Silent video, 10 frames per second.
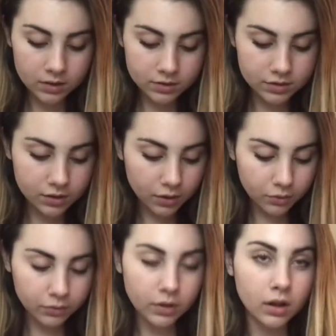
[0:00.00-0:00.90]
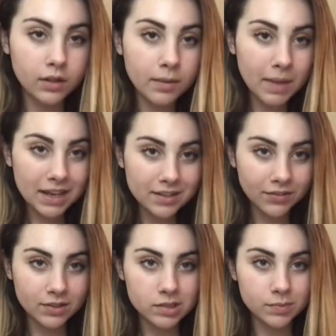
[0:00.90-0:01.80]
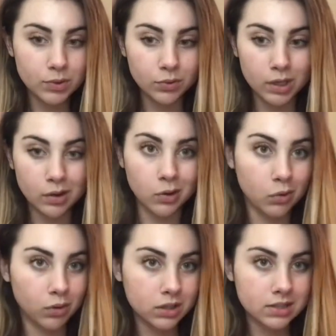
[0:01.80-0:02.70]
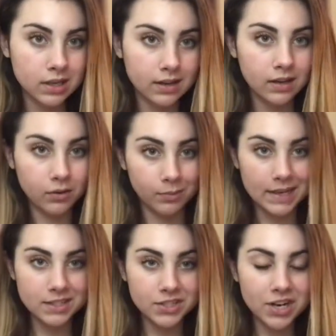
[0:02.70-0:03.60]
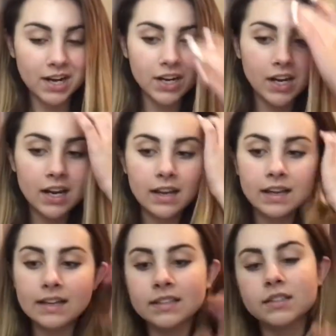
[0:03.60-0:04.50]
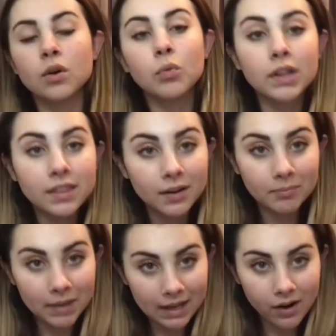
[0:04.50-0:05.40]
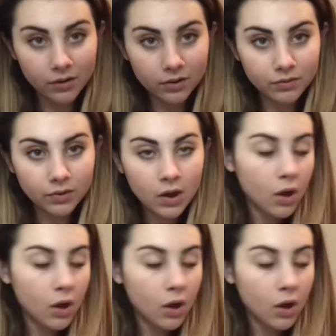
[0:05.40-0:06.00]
So the main difference between a corset and a waist trainer is what they're made out of.